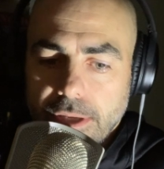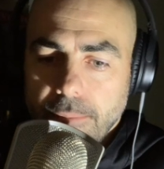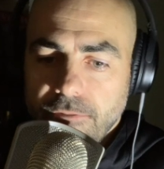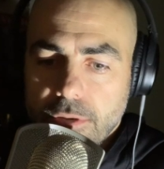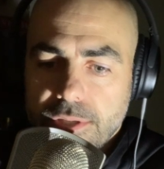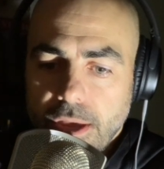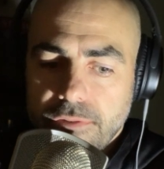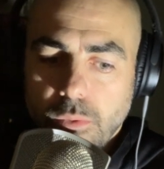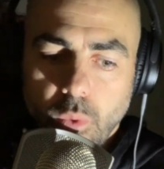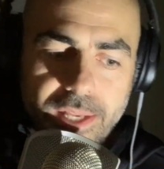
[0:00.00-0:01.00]
time for yourself.
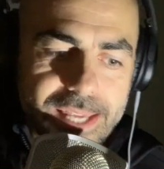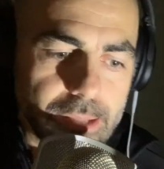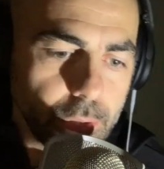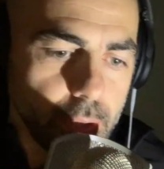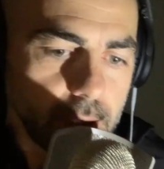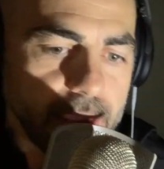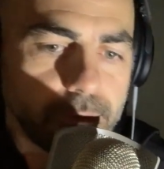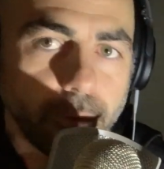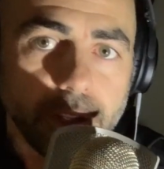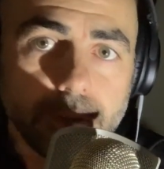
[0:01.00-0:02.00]
So what does that look like
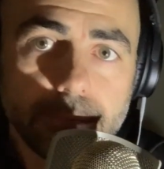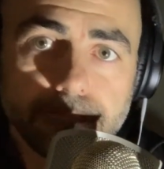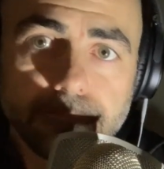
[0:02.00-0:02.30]
for you?